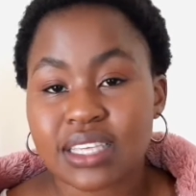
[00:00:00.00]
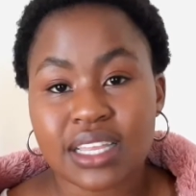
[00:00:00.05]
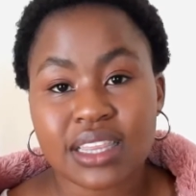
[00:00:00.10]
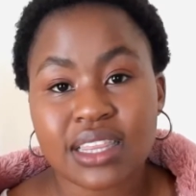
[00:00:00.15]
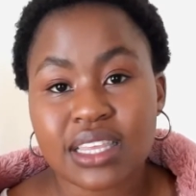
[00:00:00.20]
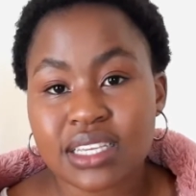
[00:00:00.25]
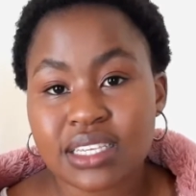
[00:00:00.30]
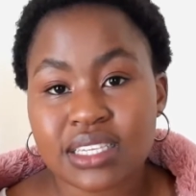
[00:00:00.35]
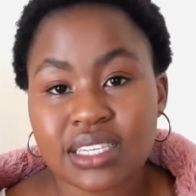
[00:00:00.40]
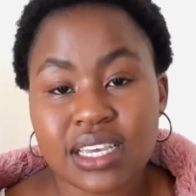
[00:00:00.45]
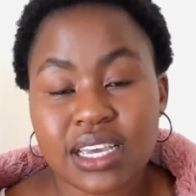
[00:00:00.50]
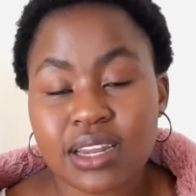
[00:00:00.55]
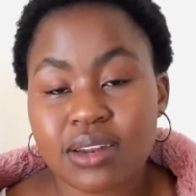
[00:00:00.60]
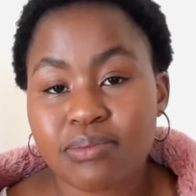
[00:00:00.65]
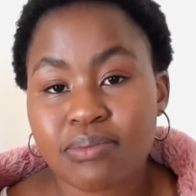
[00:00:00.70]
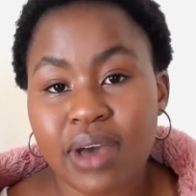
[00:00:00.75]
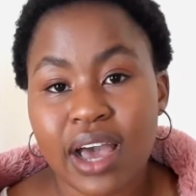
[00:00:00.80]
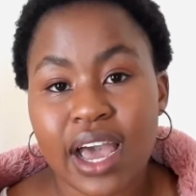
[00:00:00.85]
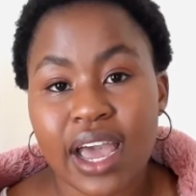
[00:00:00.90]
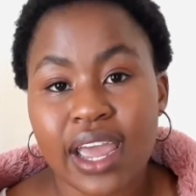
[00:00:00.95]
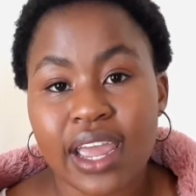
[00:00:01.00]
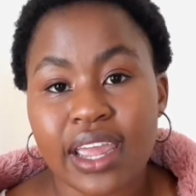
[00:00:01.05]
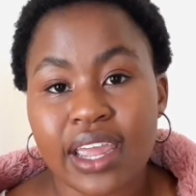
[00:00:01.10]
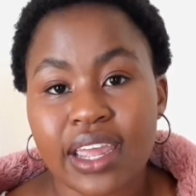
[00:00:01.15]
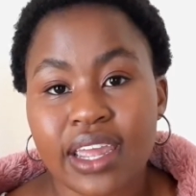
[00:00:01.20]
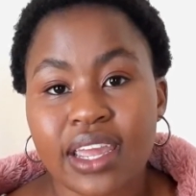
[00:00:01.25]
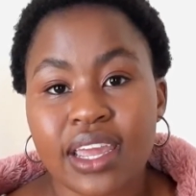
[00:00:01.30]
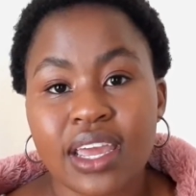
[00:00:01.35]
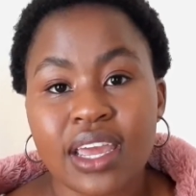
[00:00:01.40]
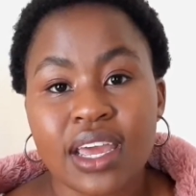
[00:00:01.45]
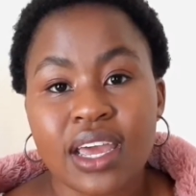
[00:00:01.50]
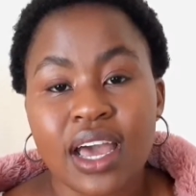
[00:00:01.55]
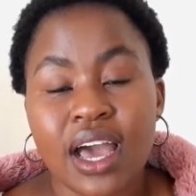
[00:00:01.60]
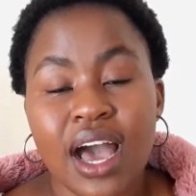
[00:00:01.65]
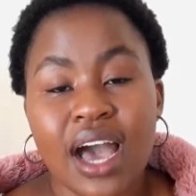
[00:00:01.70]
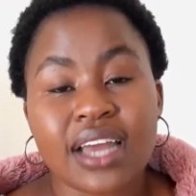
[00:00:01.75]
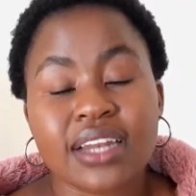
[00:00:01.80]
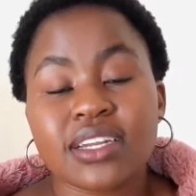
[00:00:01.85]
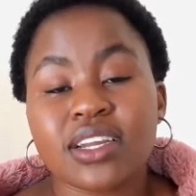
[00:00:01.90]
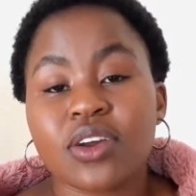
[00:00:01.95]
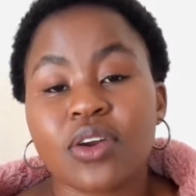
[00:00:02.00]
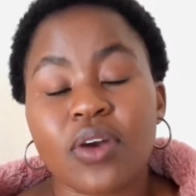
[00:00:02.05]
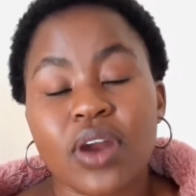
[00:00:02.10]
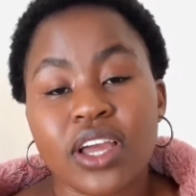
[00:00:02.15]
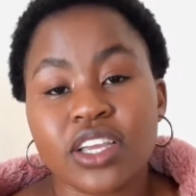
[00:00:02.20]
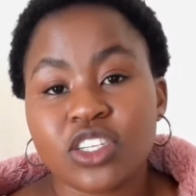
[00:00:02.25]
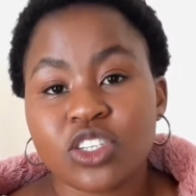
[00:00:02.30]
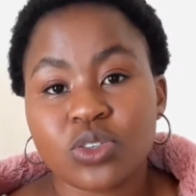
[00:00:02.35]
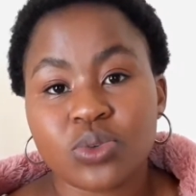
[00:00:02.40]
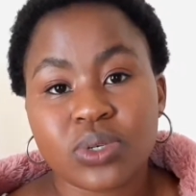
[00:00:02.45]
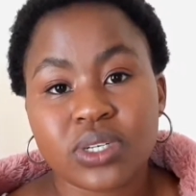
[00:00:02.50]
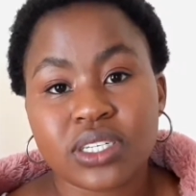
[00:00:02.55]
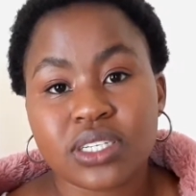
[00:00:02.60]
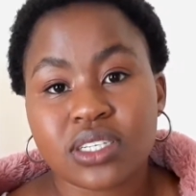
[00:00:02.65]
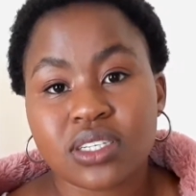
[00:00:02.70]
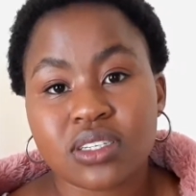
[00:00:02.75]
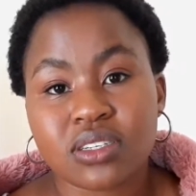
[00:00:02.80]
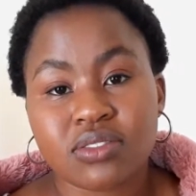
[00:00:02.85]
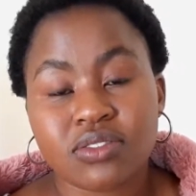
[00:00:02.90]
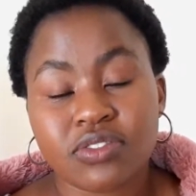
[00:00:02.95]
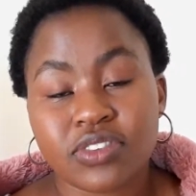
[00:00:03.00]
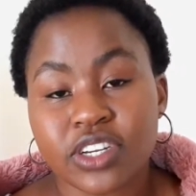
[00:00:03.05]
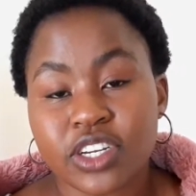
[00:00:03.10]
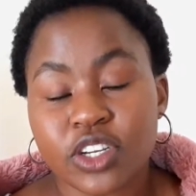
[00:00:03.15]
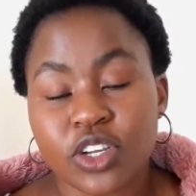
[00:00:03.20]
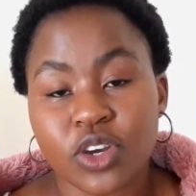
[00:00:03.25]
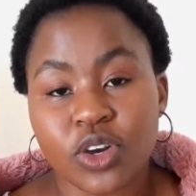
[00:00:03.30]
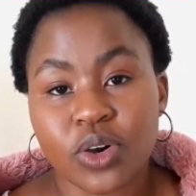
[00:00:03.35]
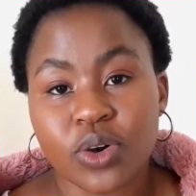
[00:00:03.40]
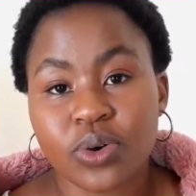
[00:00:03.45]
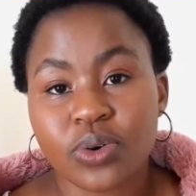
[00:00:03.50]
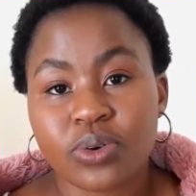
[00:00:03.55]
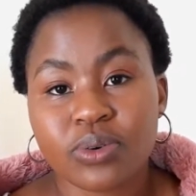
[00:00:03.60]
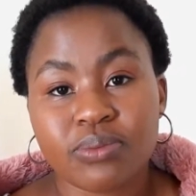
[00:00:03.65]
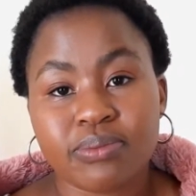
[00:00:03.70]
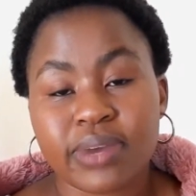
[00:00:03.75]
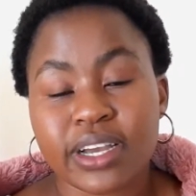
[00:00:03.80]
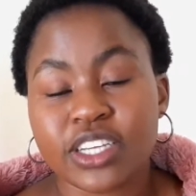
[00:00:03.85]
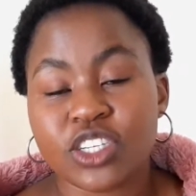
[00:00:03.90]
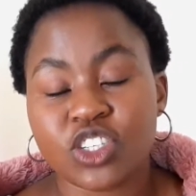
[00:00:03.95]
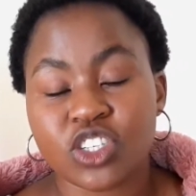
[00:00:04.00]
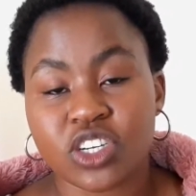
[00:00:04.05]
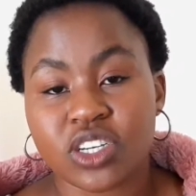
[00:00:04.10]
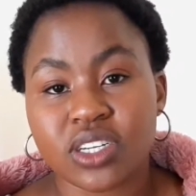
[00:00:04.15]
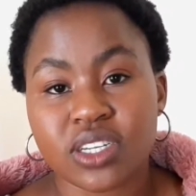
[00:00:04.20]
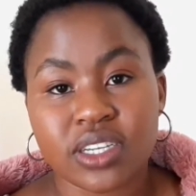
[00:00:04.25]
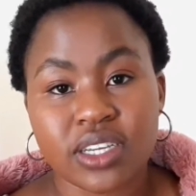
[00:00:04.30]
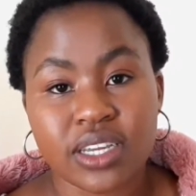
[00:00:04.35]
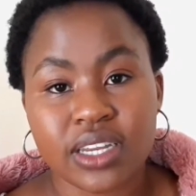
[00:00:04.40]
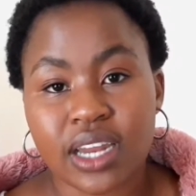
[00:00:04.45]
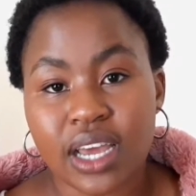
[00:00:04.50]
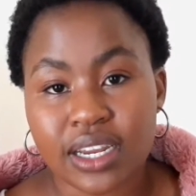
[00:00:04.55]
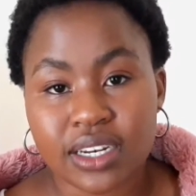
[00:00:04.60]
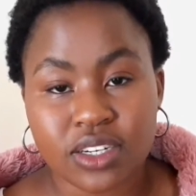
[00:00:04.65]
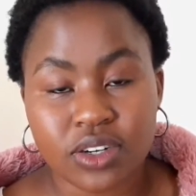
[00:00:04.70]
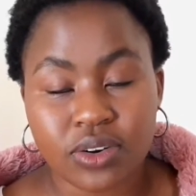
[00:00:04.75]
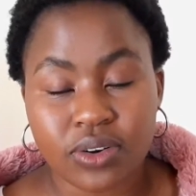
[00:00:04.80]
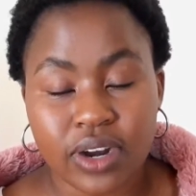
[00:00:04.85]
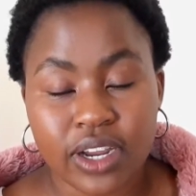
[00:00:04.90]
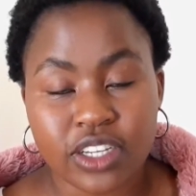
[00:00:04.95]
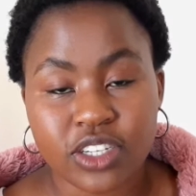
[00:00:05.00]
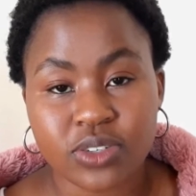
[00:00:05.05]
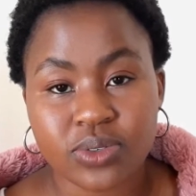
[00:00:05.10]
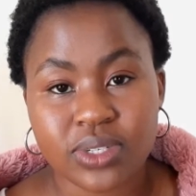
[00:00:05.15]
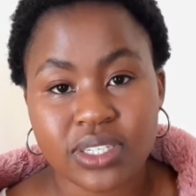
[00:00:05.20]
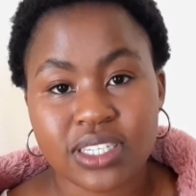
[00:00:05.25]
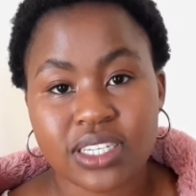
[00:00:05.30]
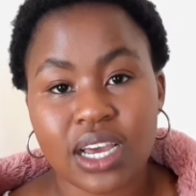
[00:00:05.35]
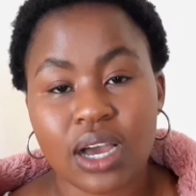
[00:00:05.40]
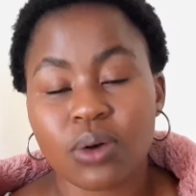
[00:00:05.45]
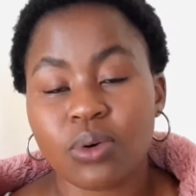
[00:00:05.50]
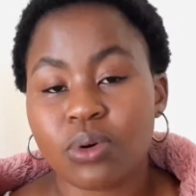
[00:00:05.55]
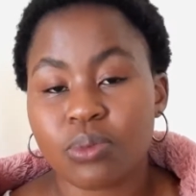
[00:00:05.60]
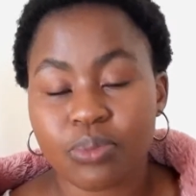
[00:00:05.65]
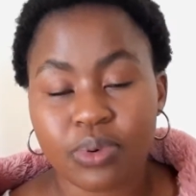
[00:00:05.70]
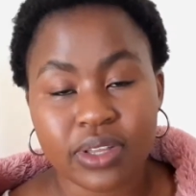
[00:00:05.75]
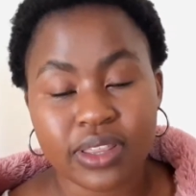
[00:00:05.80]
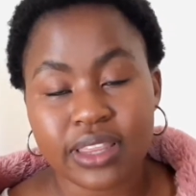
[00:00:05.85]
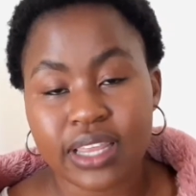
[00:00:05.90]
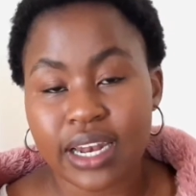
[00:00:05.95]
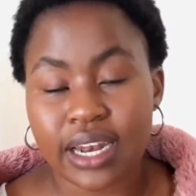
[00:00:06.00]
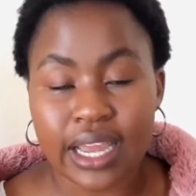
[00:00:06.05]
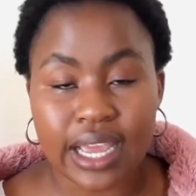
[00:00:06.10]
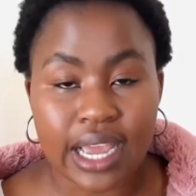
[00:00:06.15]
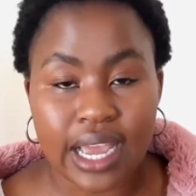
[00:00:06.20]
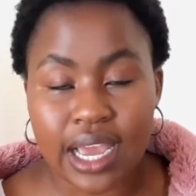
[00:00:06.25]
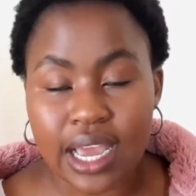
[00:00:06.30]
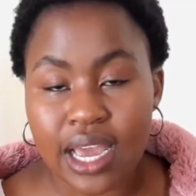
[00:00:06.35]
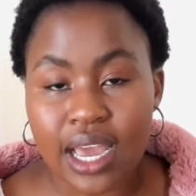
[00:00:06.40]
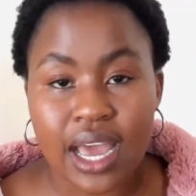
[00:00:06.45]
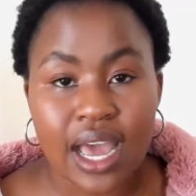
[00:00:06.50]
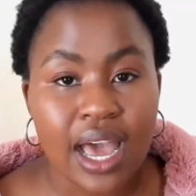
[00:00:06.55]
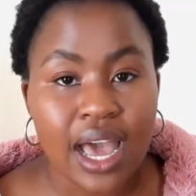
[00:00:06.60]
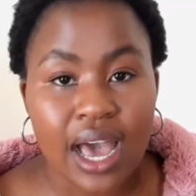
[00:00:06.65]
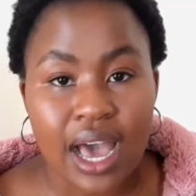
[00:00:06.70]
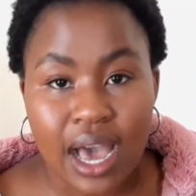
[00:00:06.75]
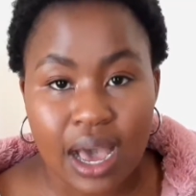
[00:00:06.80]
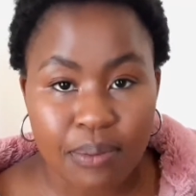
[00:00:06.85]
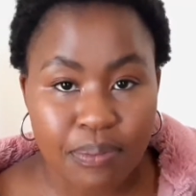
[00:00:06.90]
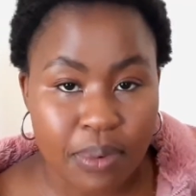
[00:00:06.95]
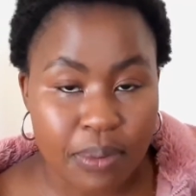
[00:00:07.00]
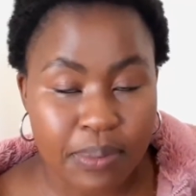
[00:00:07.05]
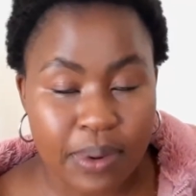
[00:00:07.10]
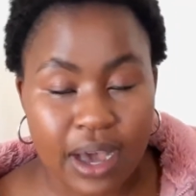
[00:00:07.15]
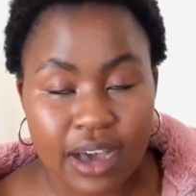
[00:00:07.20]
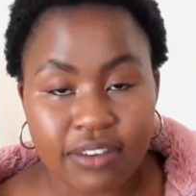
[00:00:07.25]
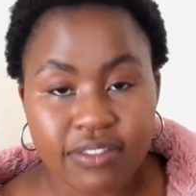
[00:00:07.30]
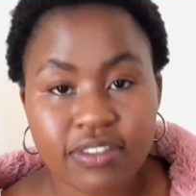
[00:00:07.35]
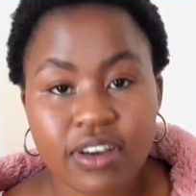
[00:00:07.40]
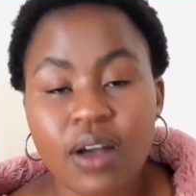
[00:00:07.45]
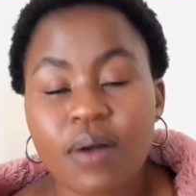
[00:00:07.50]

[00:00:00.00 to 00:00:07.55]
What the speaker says: said this in my undergraduate video, my journey in undergraduate. I will put the link up above.